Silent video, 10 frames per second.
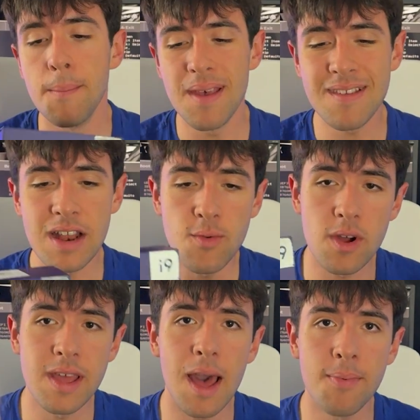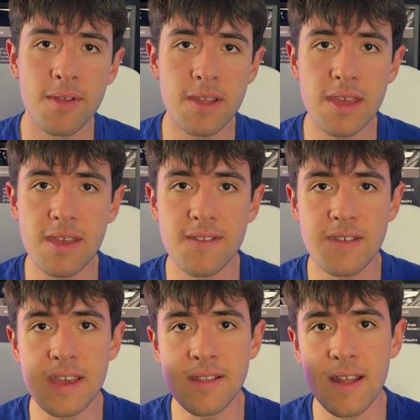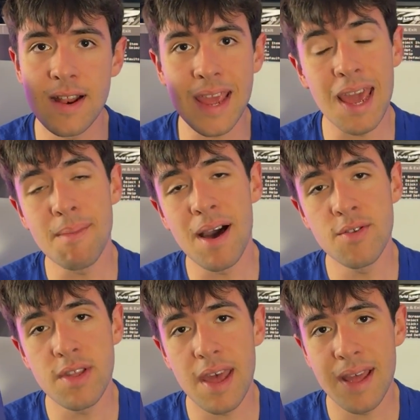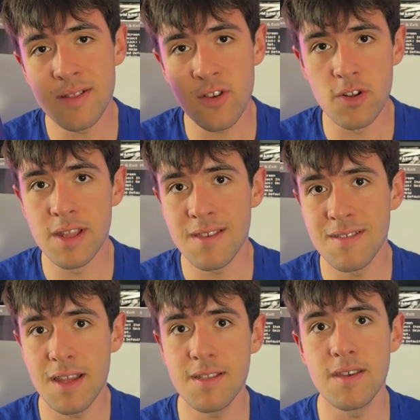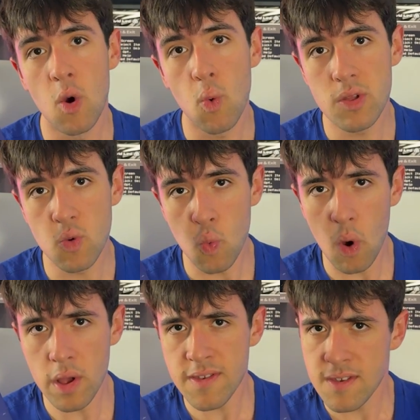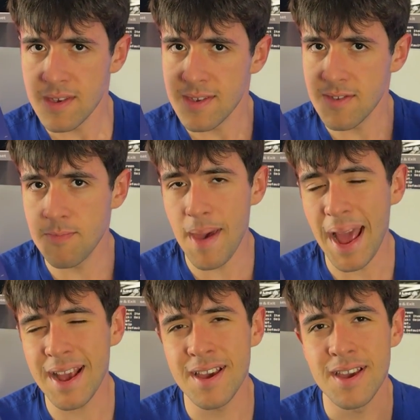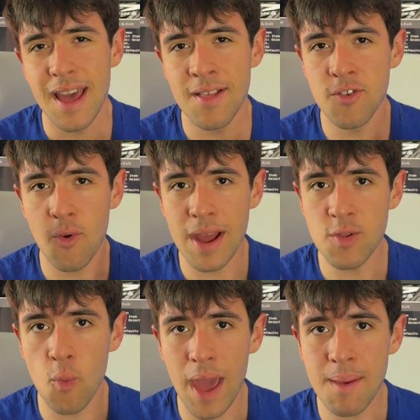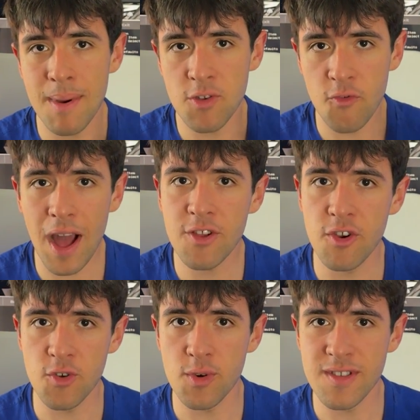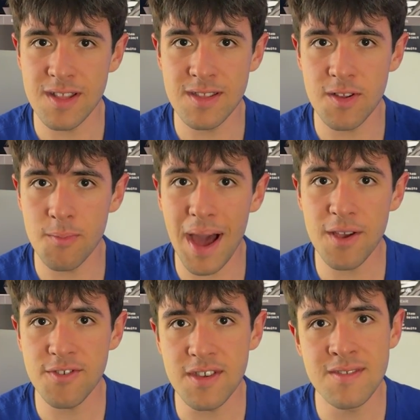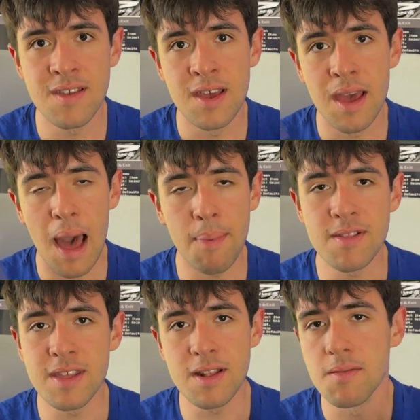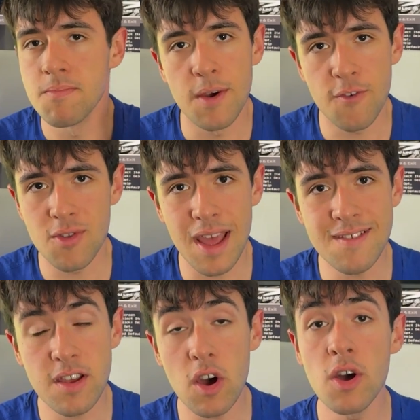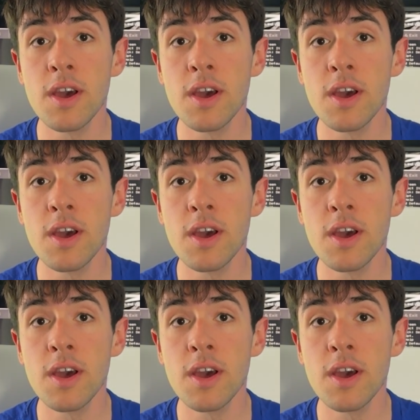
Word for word: Basically, what happened is Intel came out and told us that uh, what was spec and the right way manufacturers were setting their BIOSes up until a few days ago,